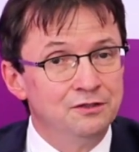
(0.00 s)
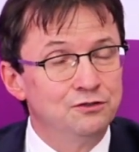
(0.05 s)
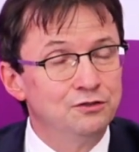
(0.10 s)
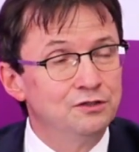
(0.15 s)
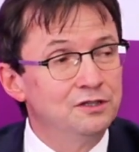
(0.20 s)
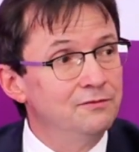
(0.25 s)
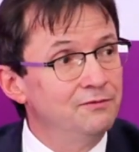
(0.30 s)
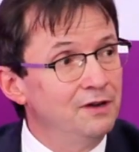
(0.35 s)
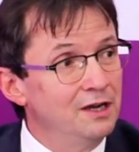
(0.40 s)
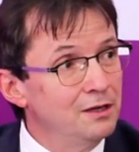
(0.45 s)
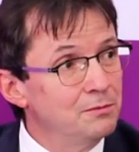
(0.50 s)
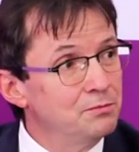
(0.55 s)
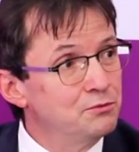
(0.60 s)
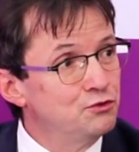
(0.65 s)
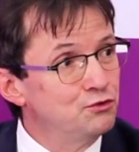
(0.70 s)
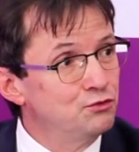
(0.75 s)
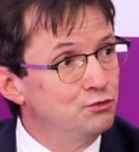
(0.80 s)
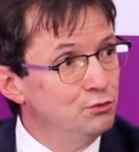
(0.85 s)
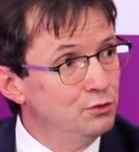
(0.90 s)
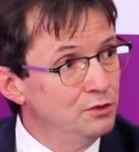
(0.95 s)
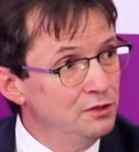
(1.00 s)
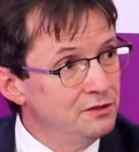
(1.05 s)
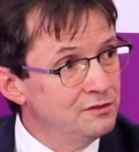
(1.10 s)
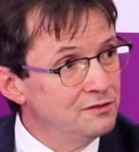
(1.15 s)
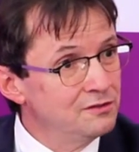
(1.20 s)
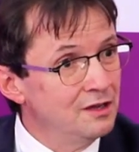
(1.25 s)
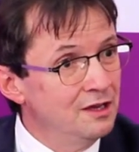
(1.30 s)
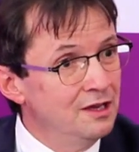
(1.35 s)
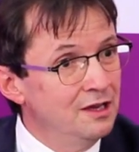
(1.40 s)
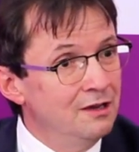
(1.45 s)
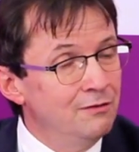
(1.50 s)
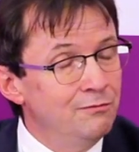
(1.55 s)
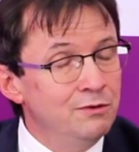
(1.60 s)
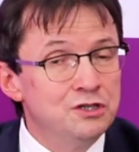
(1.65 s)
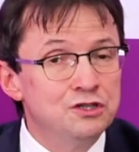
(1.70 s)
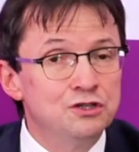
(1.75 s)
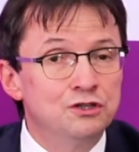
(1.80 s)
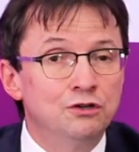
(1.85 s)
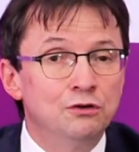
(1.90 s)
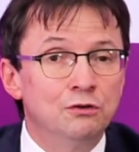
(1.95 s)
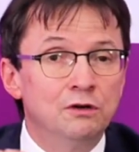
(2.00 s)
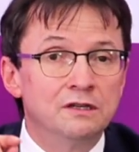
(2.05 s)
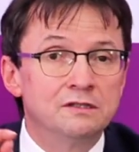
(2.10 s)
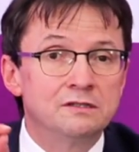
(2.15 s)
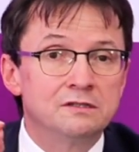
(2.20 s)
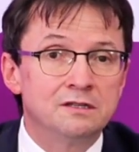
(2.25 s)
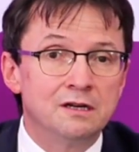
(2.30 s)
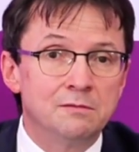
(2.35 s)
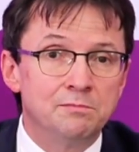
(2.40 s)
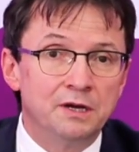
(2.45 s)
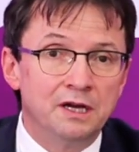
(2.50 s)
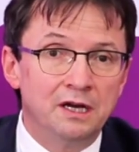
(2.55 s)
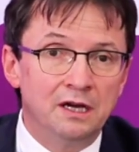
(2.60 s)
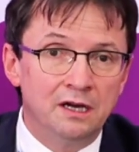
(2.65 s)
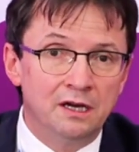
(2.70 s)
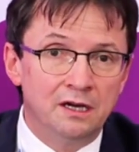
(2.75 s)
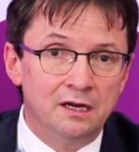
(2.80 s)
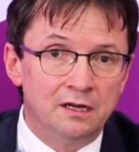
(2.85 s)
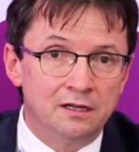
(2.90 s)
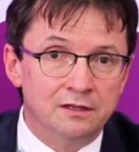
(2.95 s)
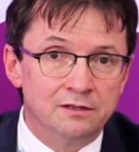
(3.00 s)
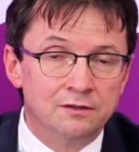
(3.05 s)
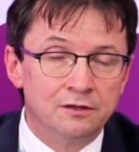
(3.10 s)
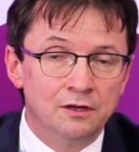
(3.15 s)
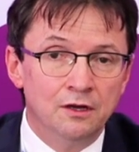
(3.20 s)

to develop tools which go a step ahead,